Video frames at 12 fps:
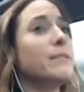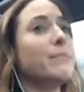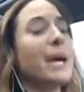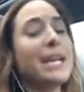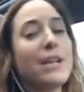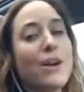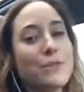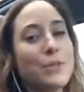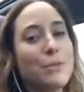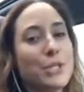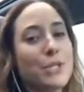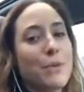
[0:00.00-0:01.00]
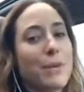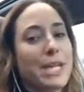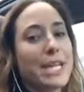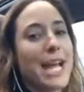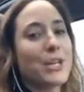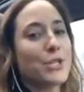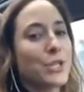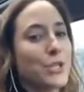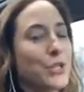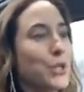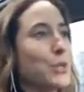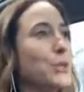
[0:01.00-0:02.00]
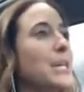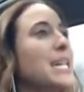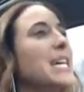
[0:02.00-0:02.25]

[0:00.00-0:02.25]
biting off too much than we could actually chew,